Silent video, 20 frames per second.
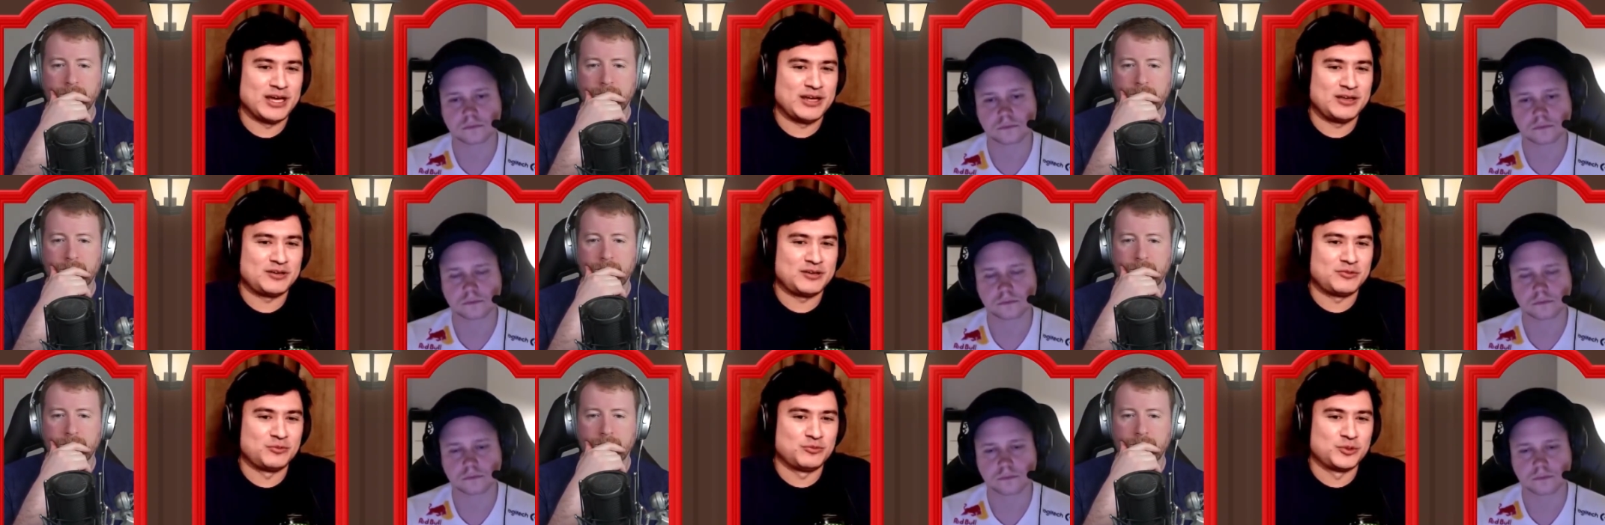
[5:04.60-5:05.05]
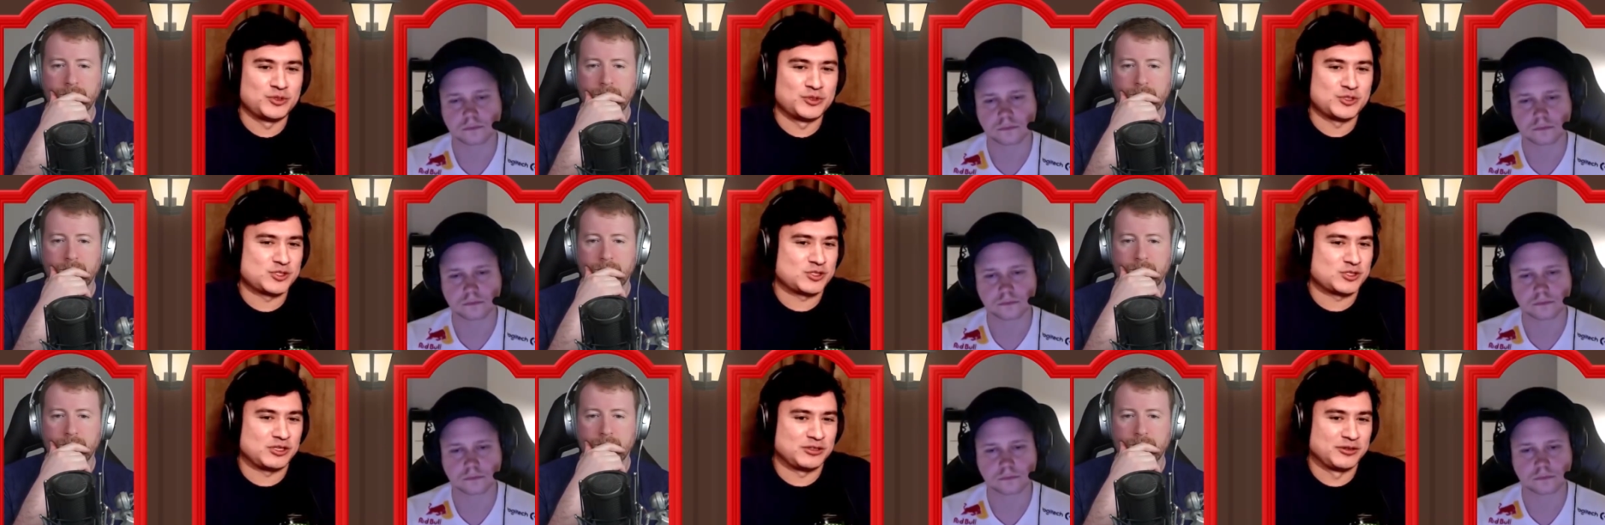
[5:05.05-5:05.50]
Speaker 1: were just
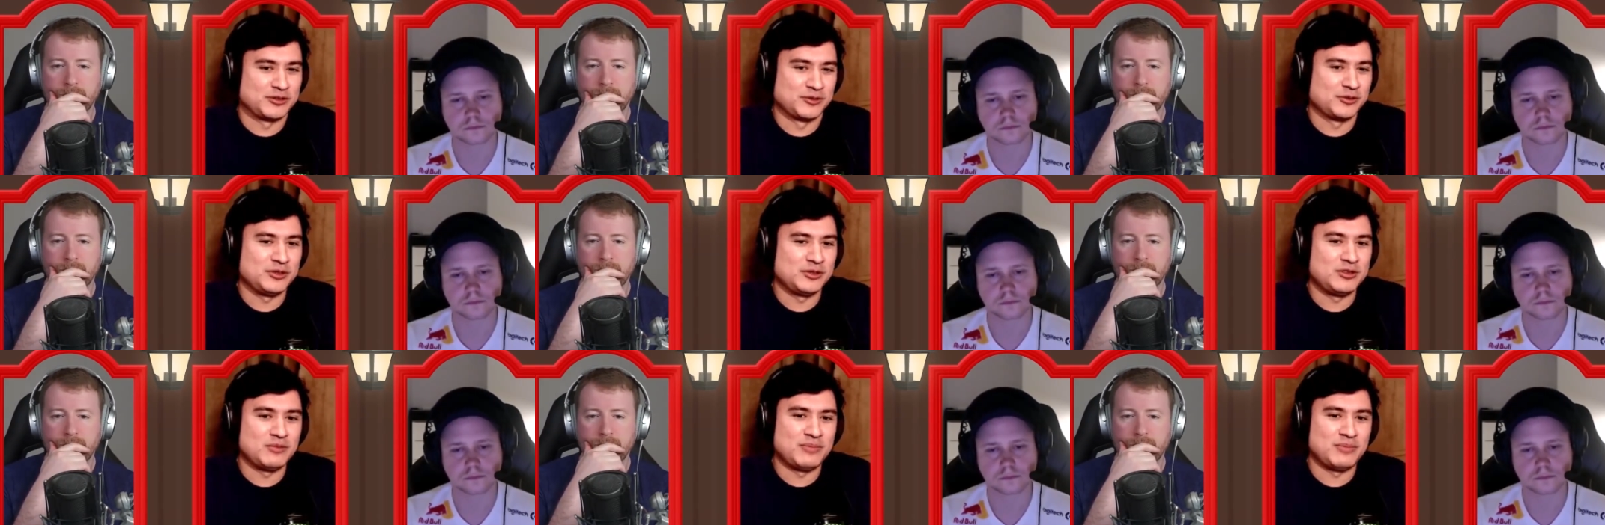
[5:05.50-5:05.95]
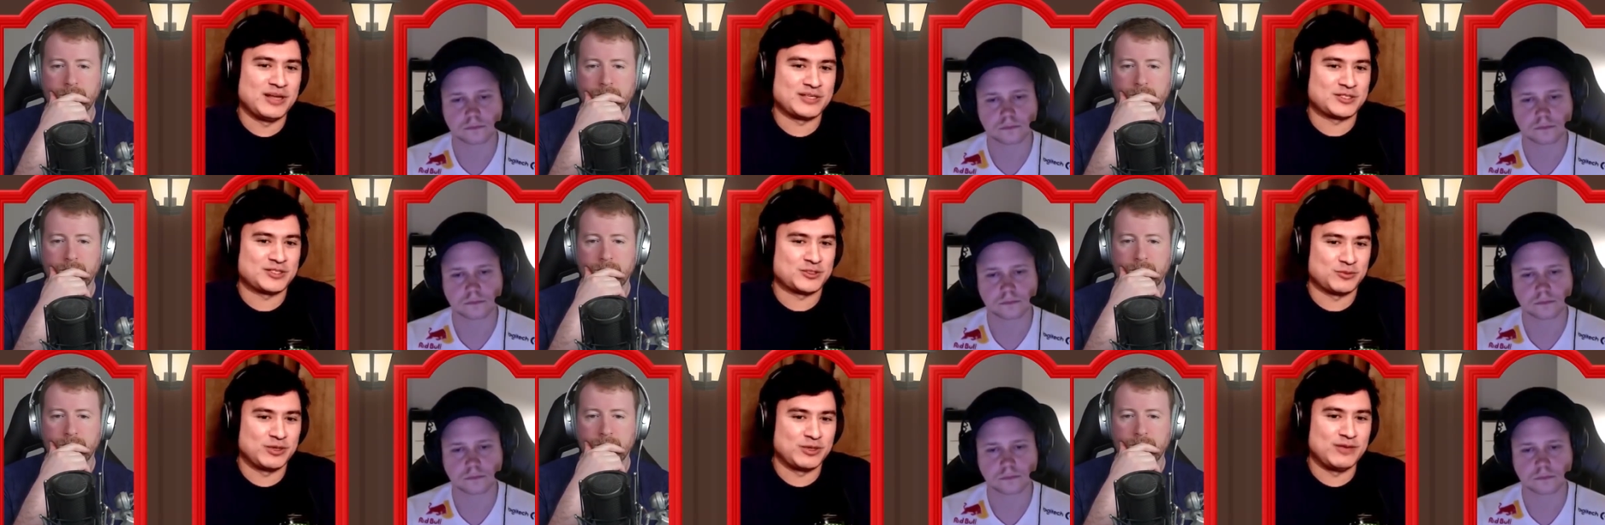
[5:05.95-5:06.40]
clearly the best three
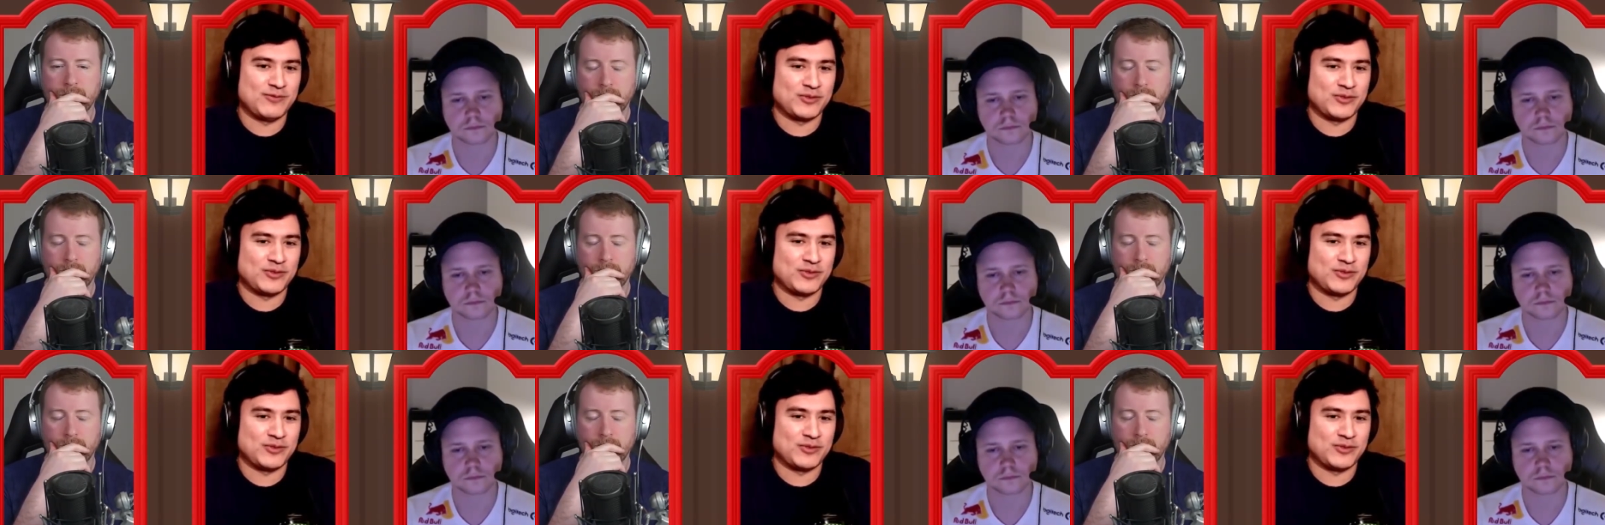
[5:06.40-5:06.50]
for them.